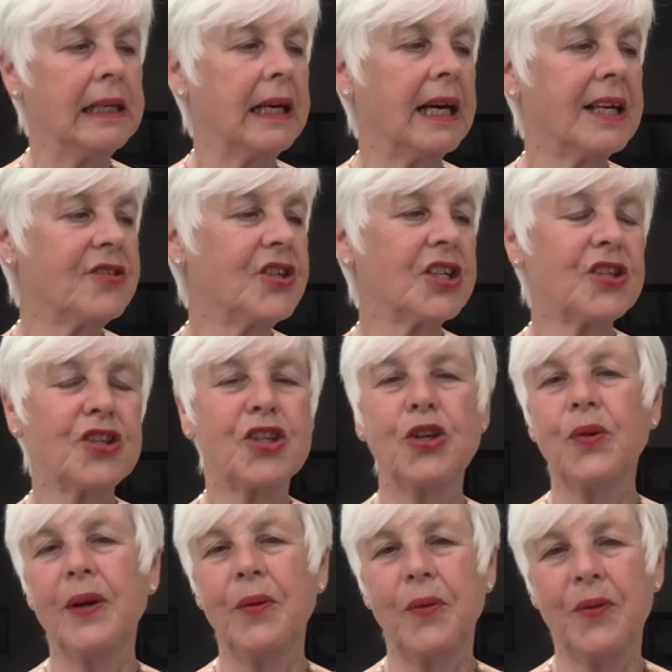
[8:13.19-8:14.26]
I just do
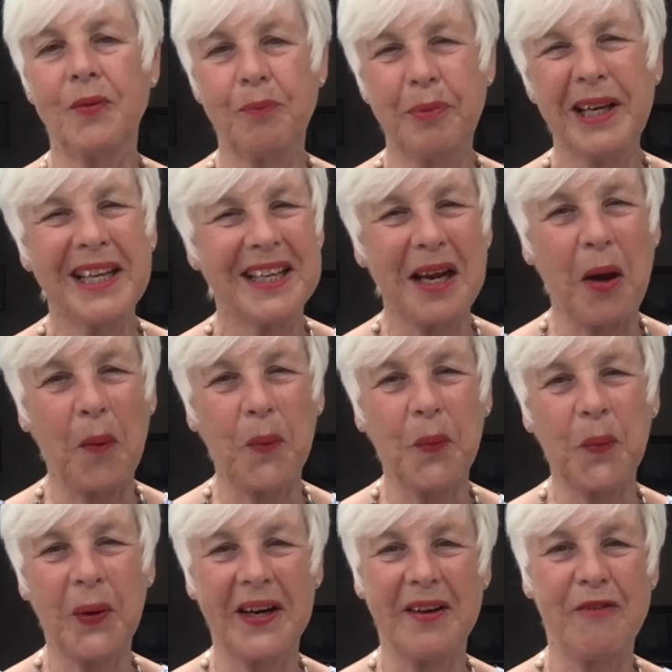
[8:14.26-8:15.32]
it, pick it up
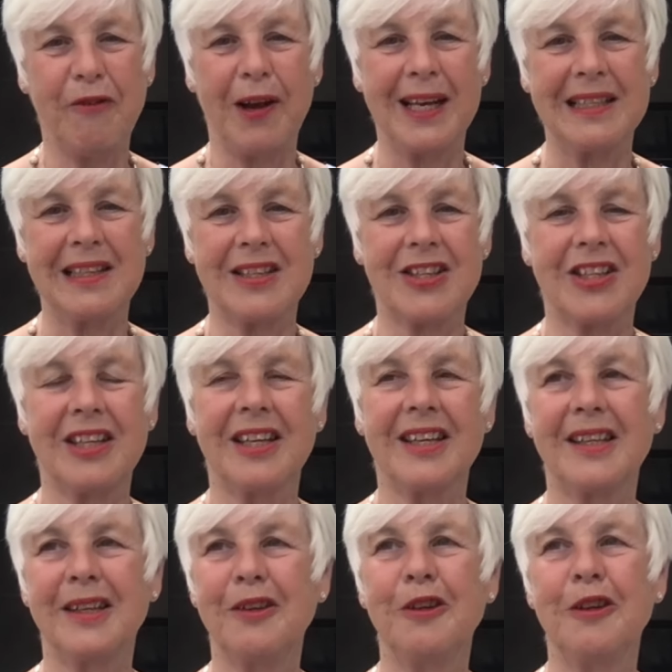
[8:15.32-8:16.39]
when I fancy it,
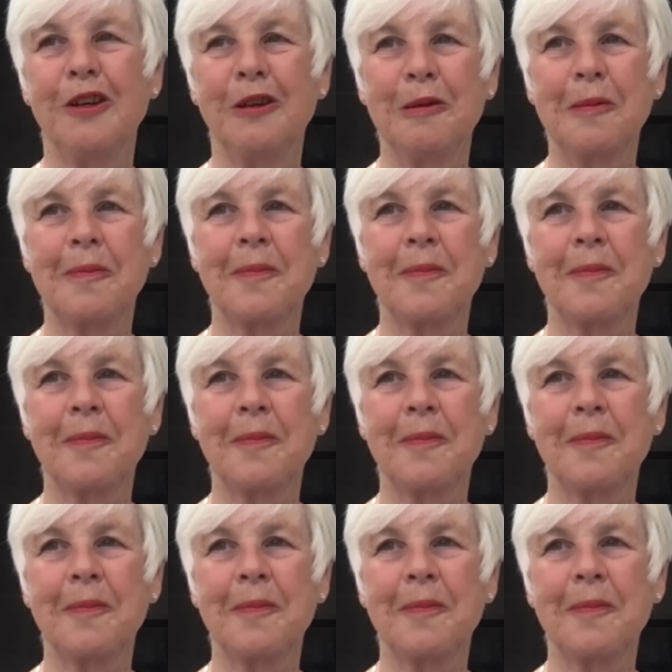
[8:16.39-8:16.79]
you know.